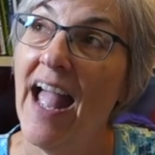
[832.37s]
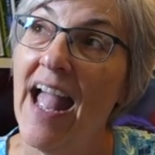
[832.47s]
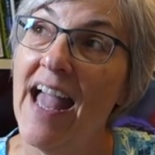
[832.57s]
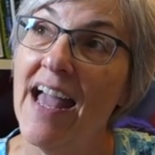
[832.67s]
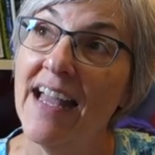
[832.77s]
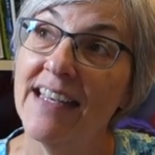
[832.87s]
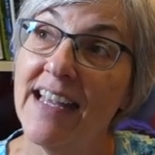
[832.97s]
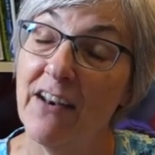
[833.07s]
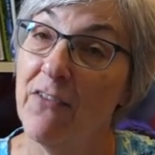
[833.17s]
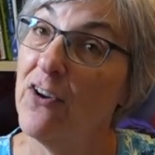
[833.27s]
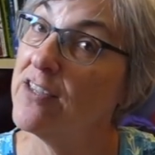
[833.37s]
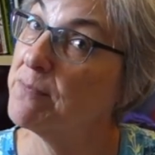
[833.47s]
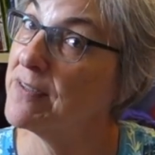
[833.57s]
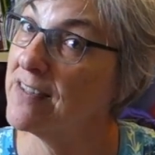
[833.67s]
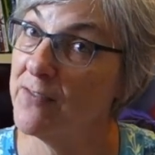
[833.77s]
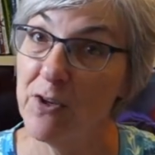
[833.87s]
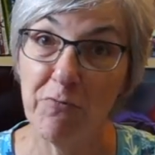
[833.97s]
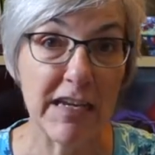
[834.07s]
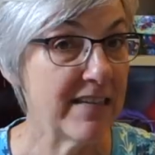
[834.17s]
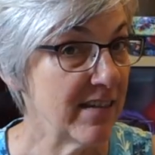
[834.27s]
And I had a very specific
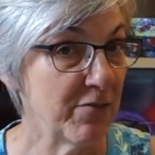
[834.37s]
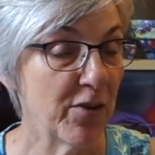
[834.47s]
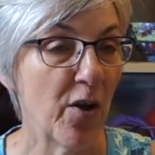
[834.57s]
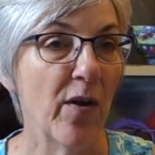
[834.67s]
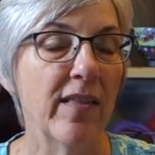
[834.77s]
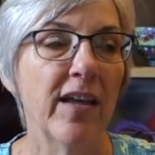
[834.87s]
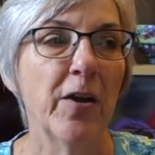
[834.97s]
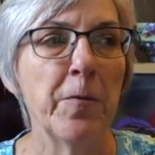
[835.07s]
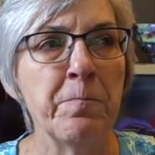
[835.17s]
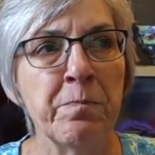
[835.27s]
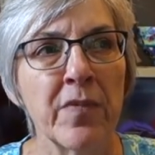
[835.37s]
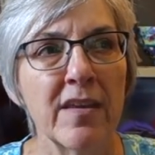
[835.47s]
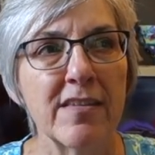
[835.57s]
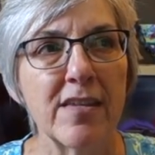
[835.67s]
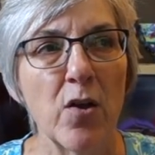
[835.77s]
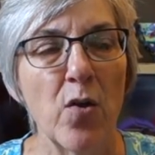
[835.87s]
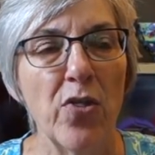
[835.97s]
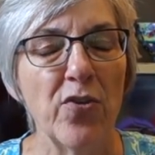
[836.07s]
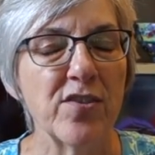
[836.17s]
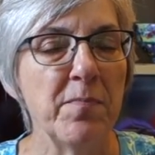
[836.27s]
reason for going there. So
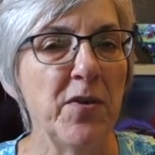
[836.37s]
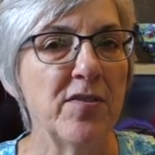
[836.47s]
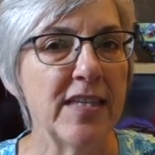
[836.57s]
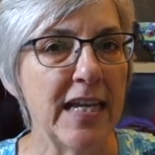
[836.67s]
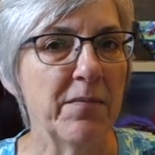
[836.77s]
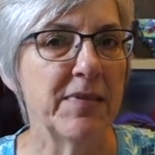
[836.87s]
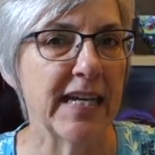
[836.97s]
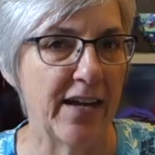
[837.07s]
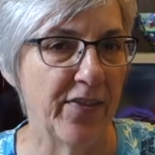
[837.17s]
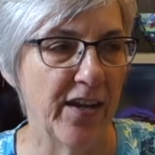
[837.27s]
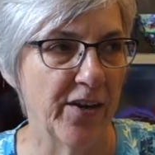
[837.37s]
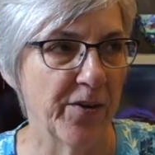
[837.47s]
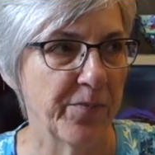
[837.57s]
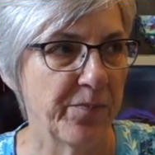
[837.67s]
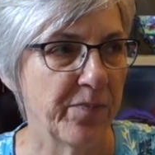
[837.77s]
there's a museum down there.